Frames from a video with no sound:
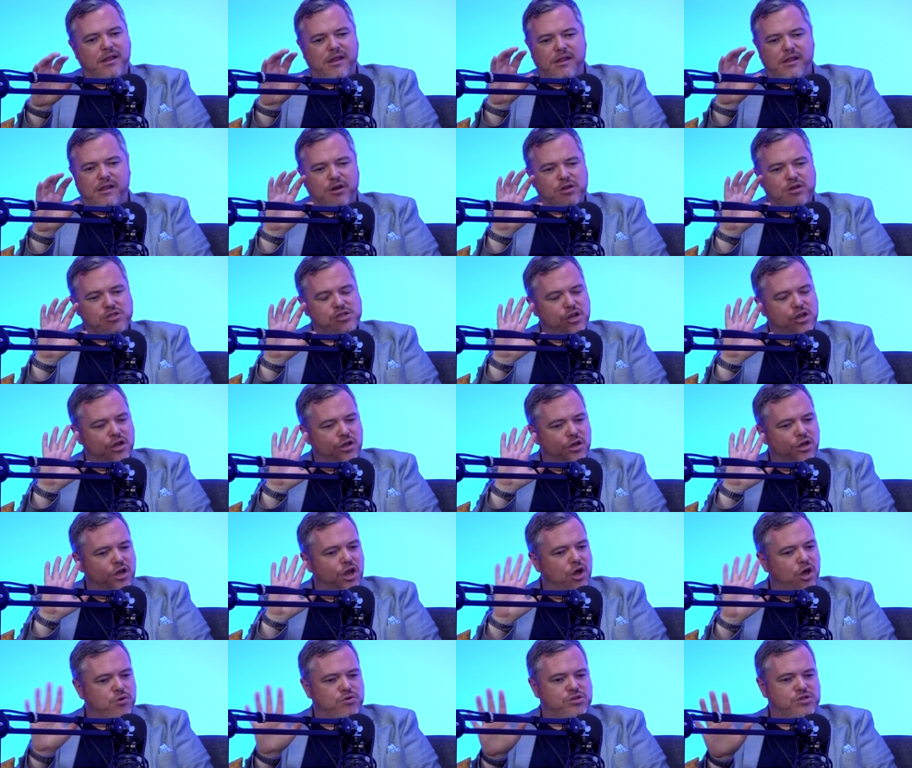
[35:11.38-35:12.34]
There's
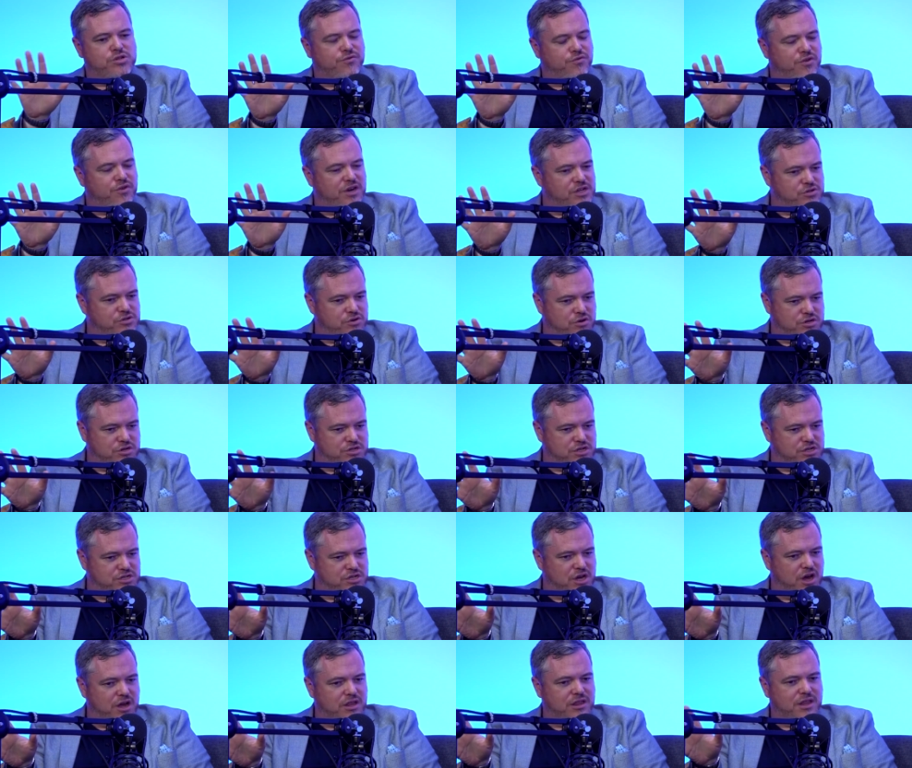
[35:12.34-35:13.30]
loads of
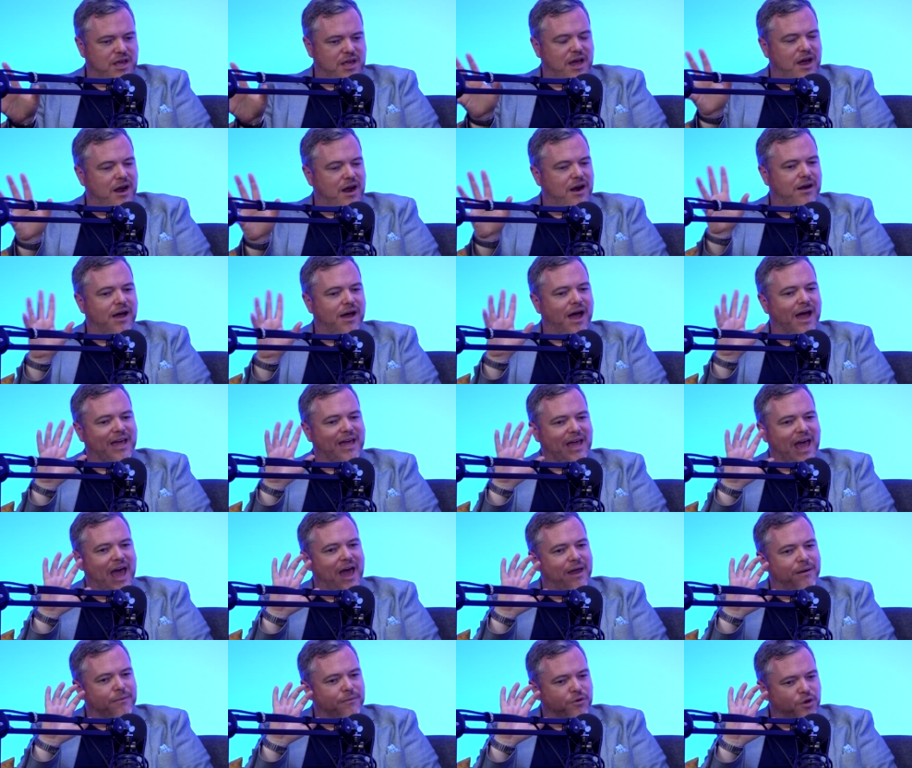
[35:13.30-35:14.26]
resources out there.
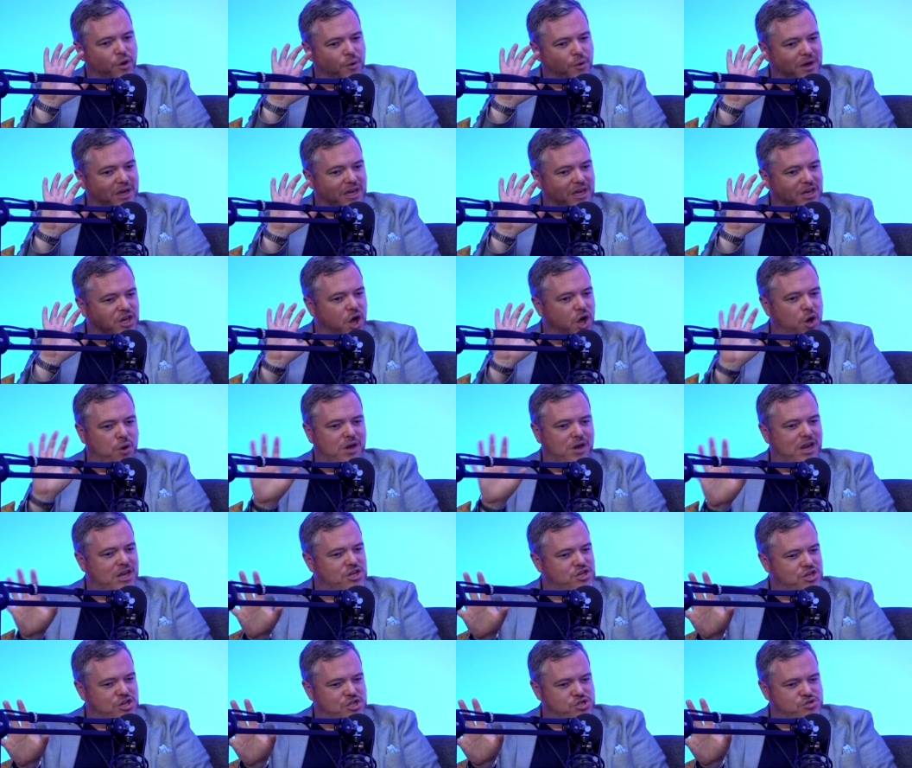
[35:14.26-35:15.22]
Again, going in
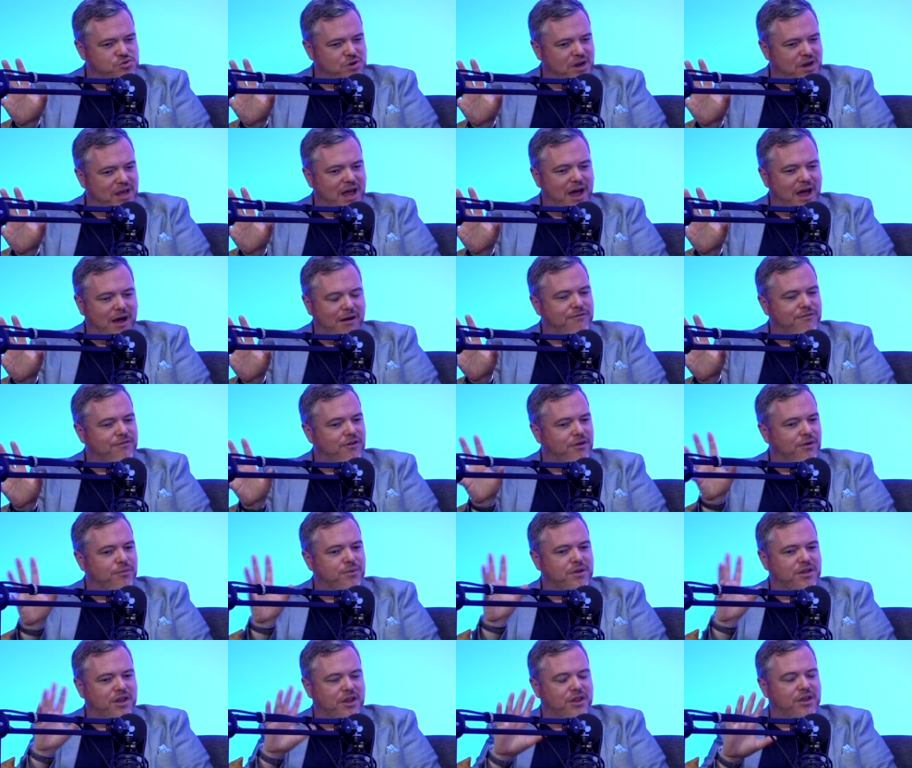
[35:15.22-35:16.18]
coalitions really helpful
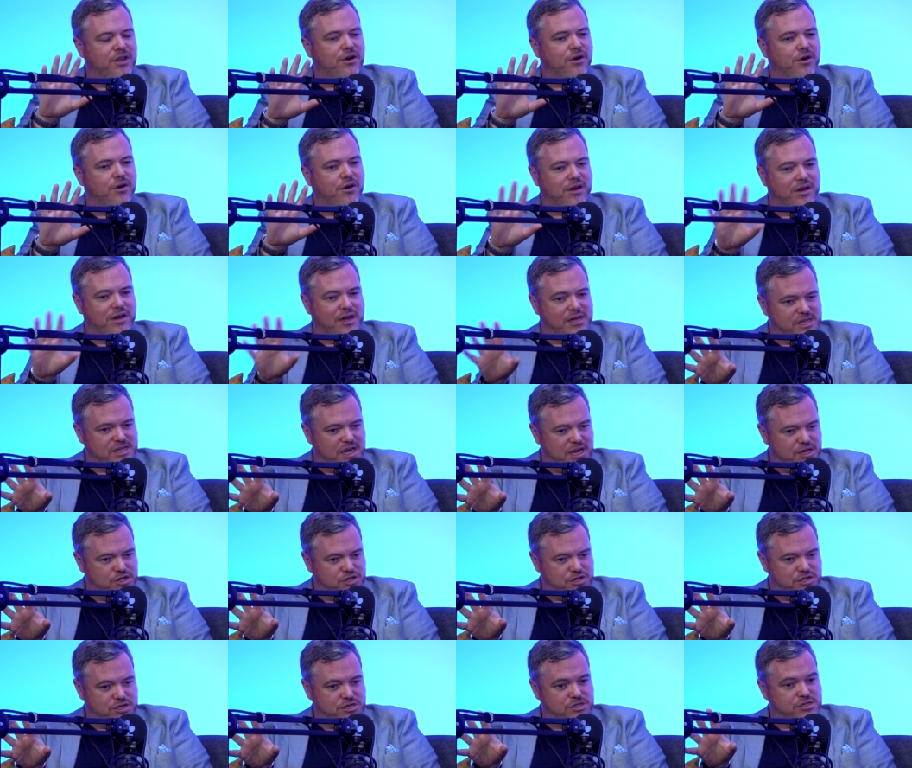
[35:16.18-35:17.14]
with other
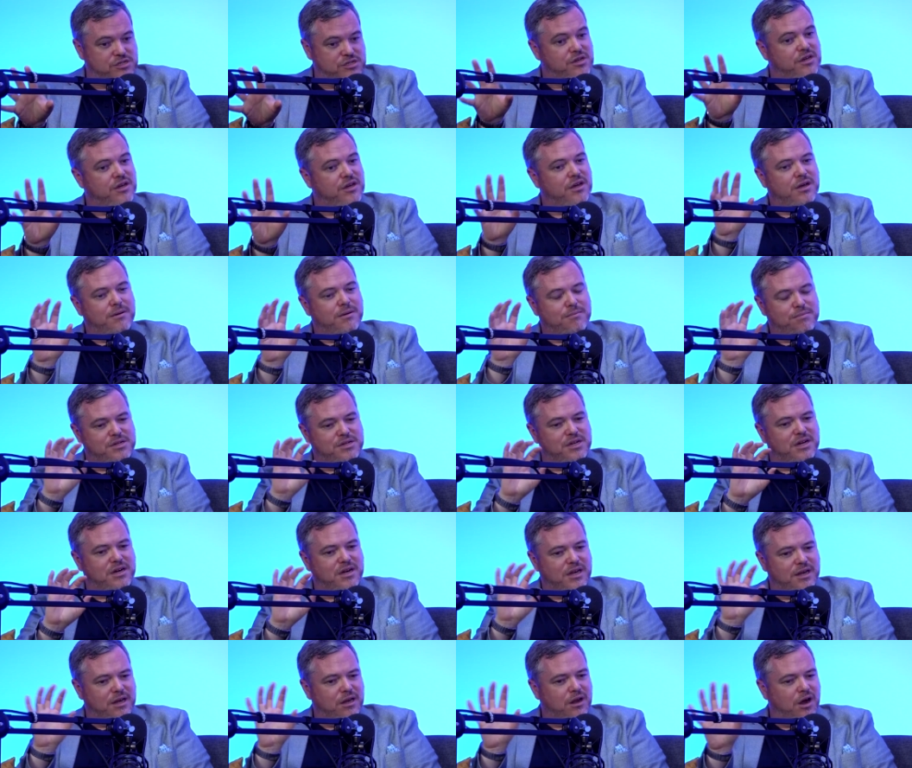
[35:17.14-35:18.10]
organizations,
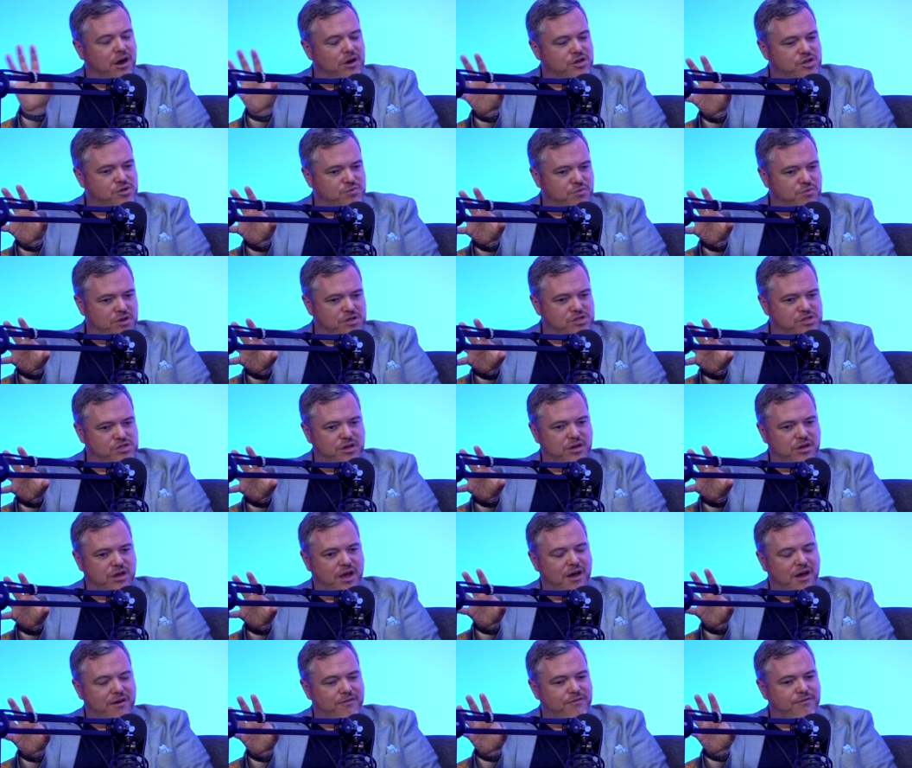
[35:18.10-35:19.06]
particularly larger ones who
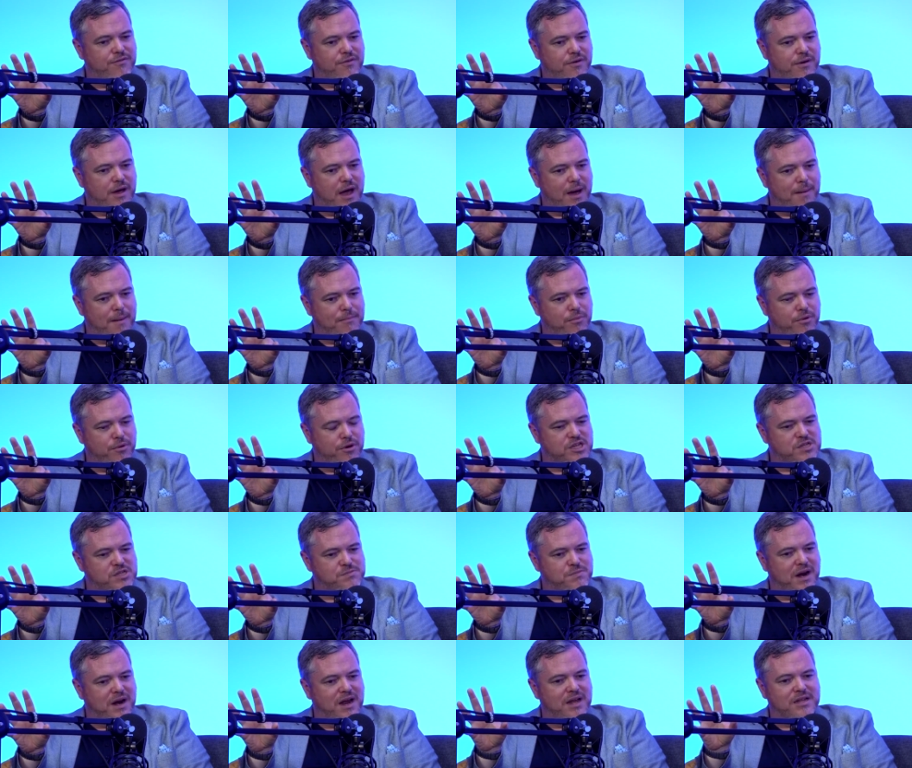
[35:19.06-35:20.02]
have more
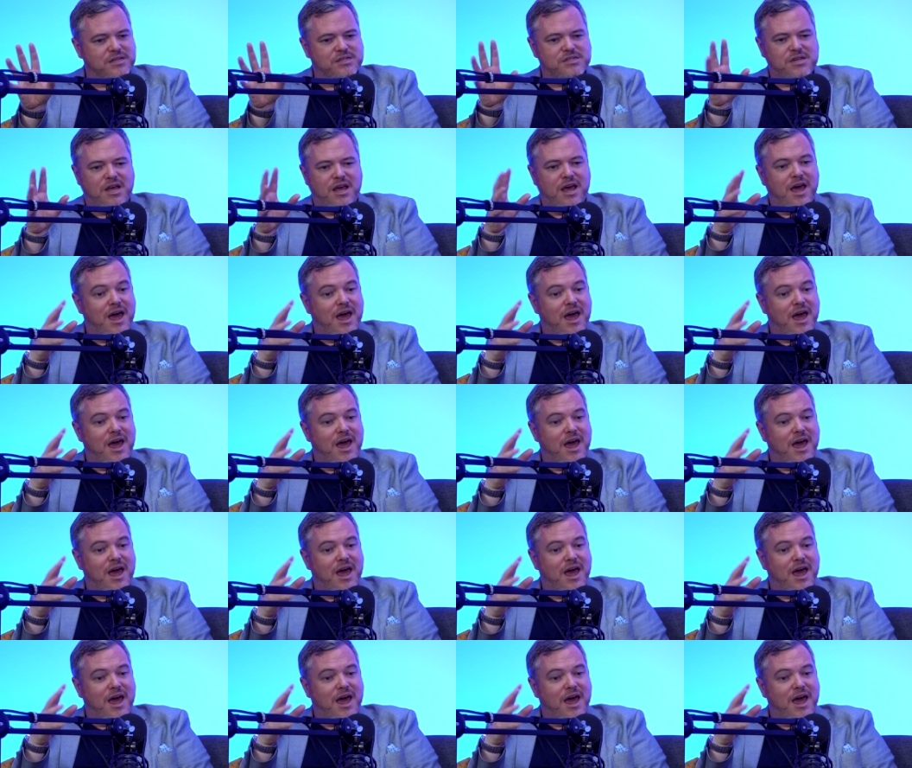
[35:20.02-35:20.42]
experience.